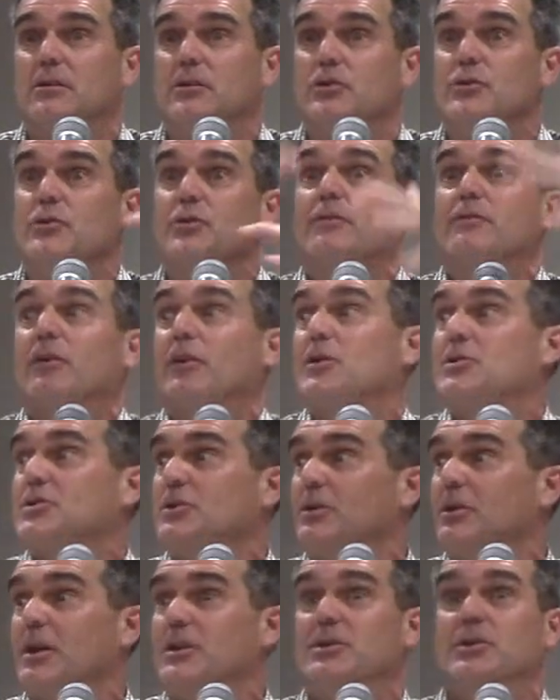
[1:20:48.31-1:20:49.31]

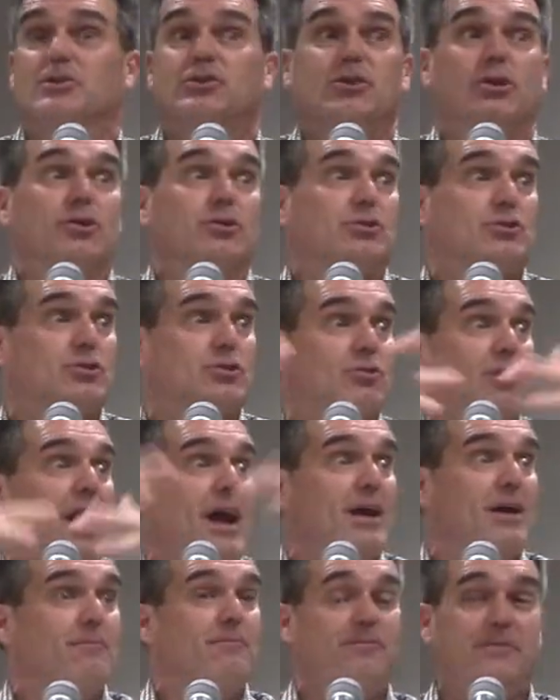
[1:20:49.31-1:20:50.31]
universal and the church
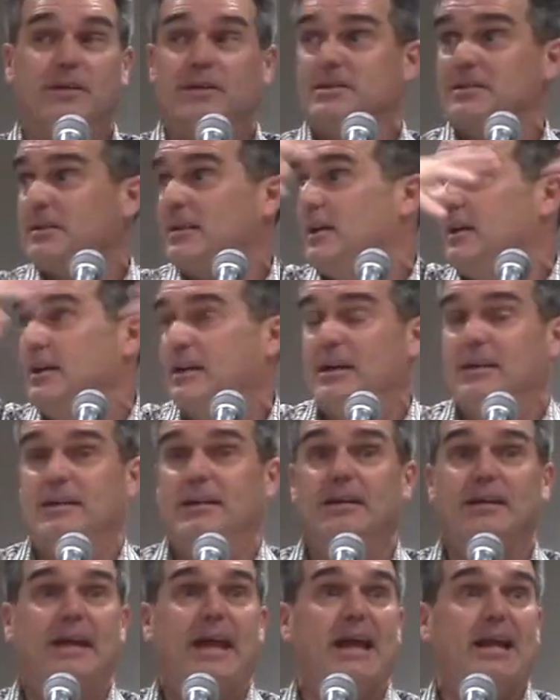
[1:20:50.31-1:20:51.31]
triumphant,
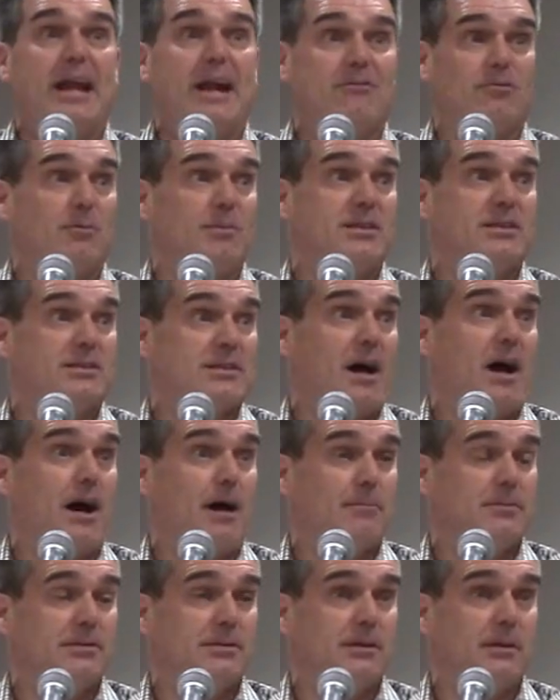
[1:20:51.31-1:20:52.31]
it can't ever be
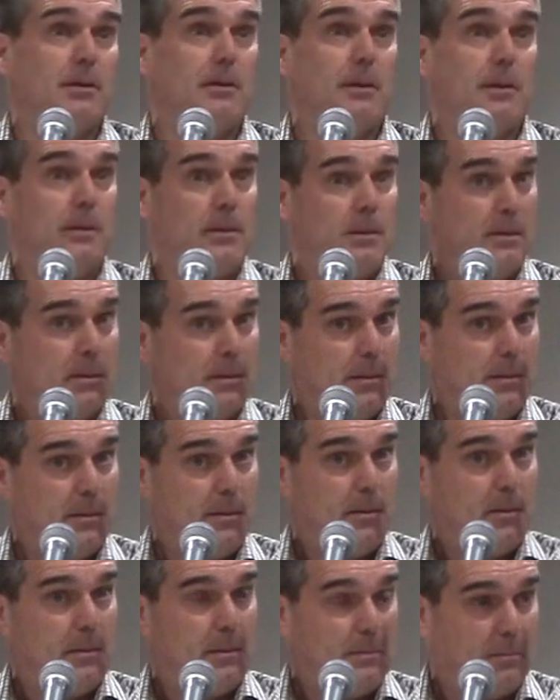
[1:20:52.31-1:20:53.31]
stopped.
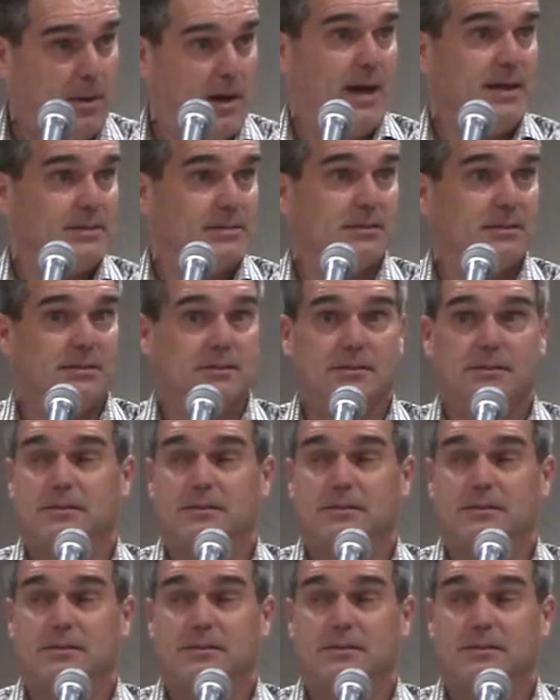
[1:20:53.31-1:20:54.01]
But